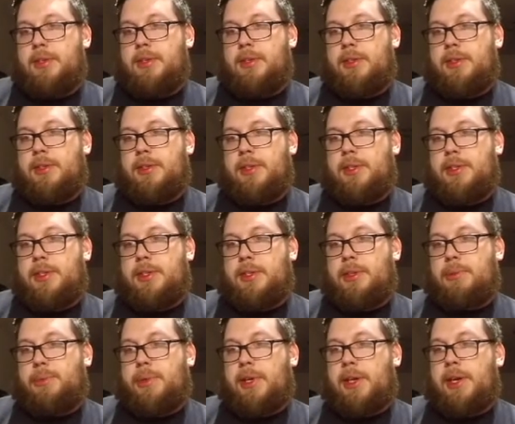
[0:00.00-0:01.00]

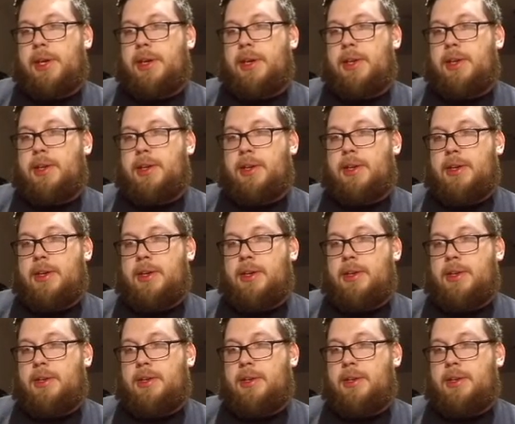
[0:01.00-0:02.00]
Sauce packet,
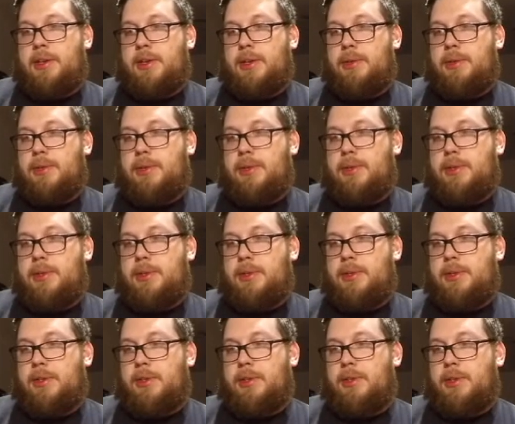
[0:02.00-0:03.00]
onion, canola
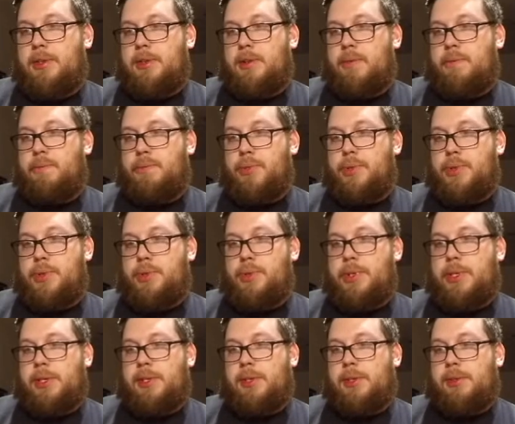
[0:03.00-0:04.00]
oil,
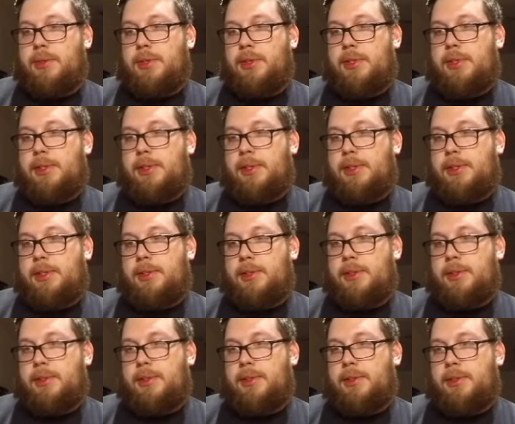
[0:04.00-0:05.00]
brewing soy sauce.
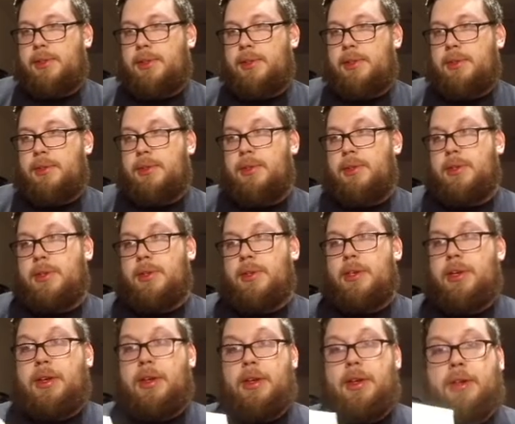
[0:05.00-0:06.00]

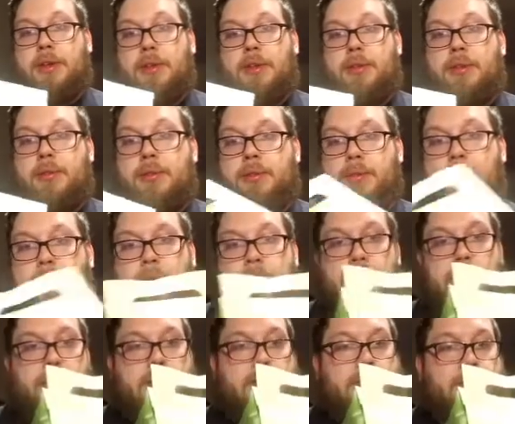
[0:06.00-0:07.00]
I don't know,
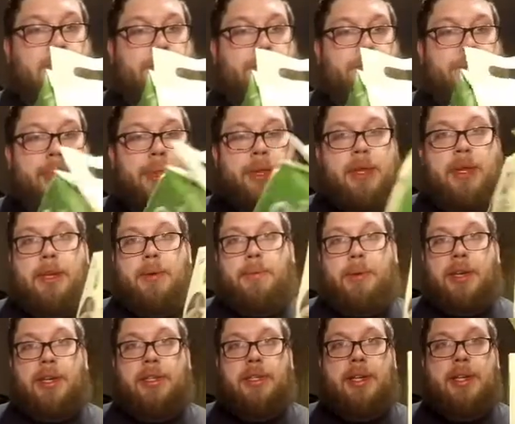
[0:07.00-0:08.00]
but
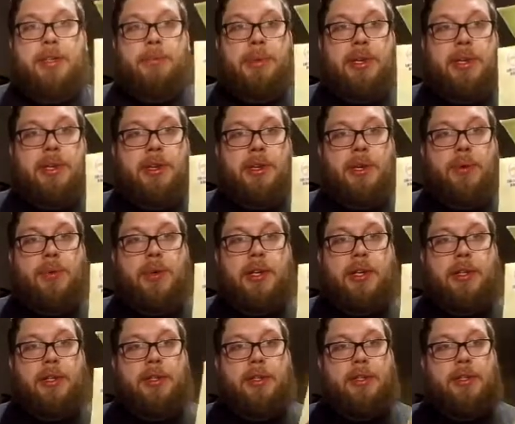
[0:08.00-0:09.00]
it has a big Q on
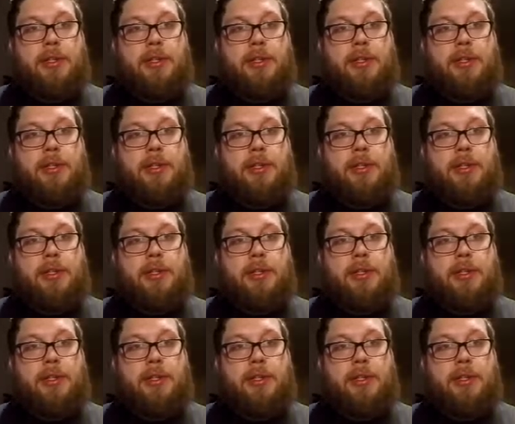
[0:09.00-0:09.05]
it.